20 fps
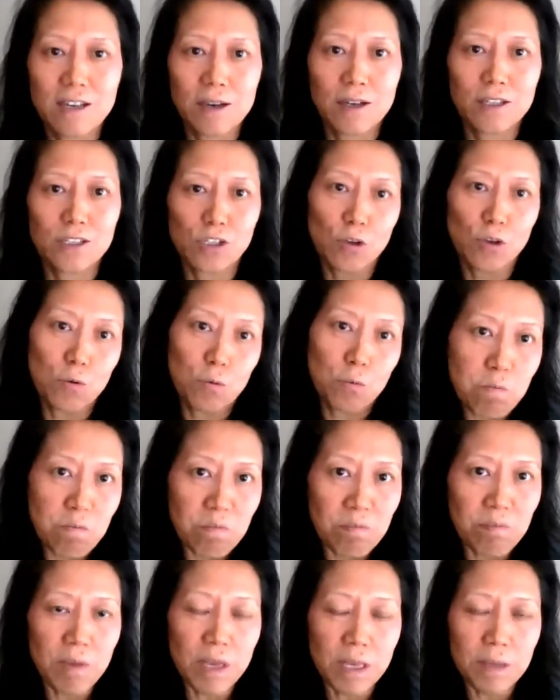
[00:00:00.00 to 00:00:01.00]
So
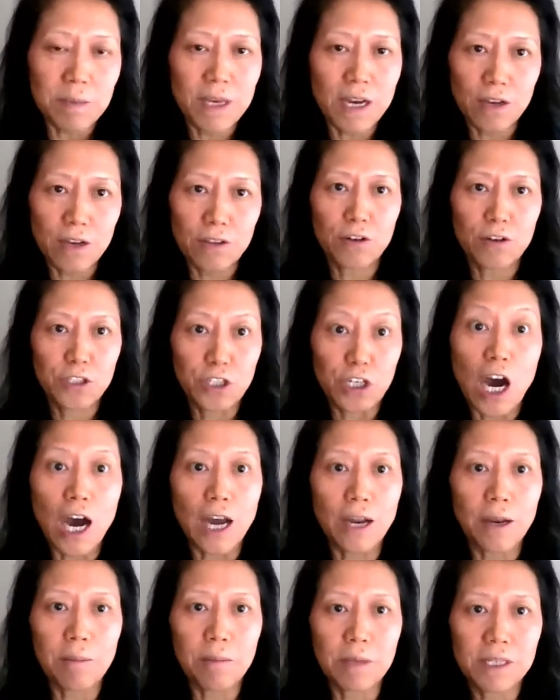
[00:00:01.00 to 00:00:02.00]
maybe other
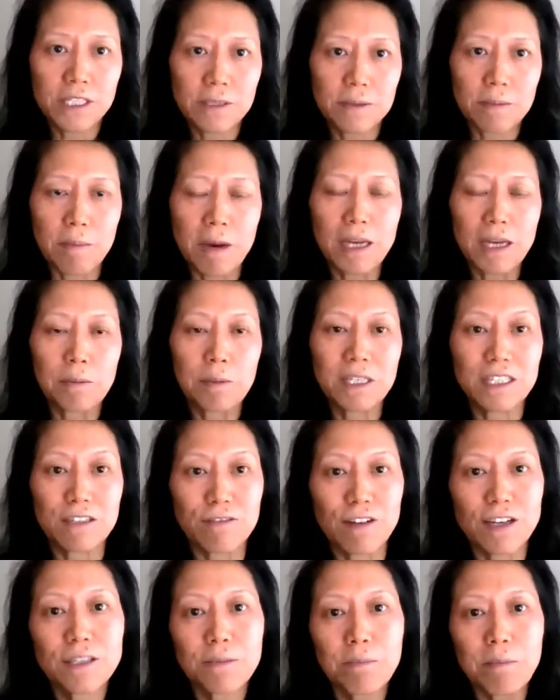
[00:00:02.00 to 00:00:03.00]
economies might be
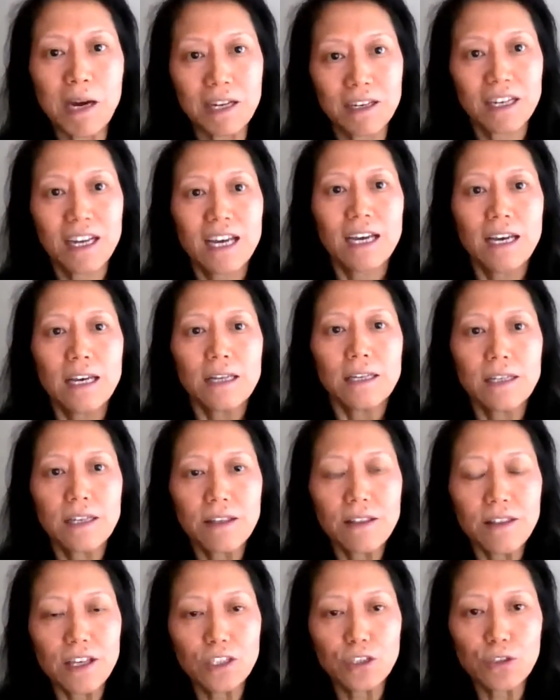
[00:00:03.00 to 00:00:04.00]
different, but
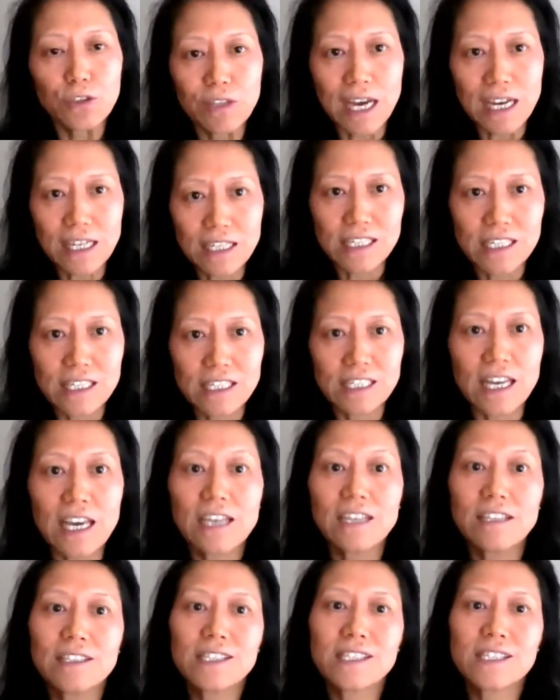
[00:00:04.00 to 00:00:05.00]
in the United
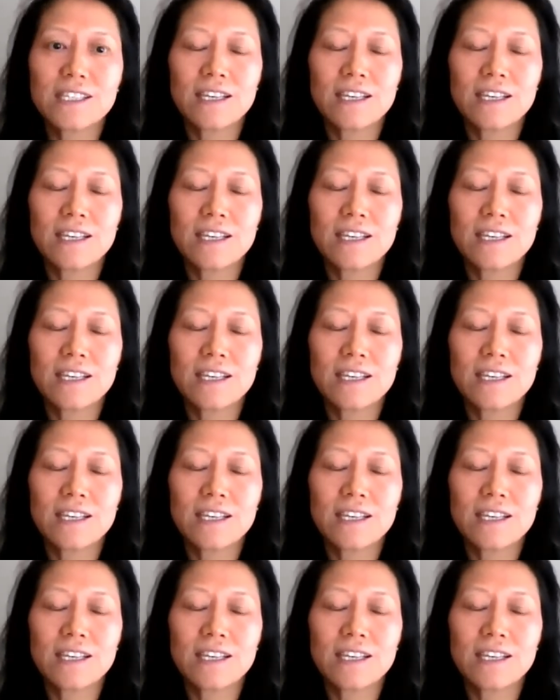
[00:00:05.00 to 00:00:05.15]
States,